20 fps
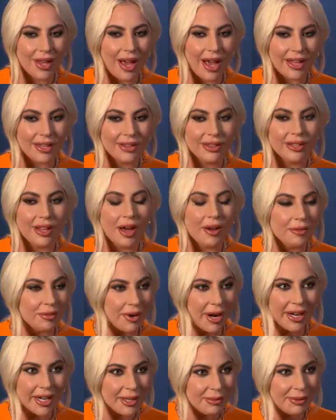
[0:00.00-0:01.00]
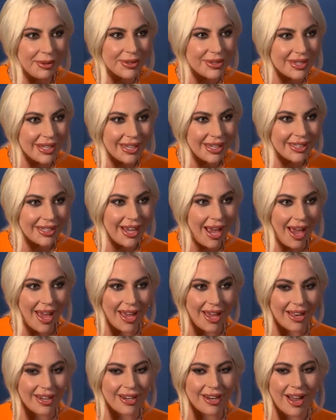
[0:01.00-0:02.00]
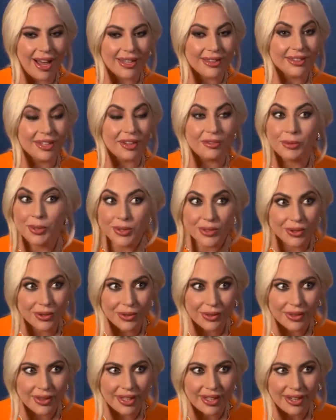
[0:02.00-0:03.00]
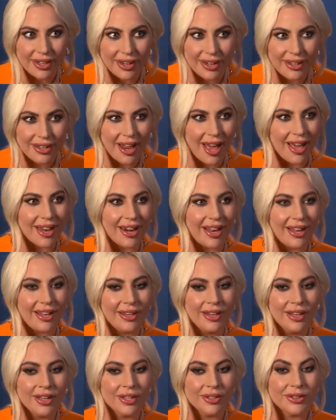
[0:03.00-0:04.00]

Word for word: I love writing music and I love musical theater and I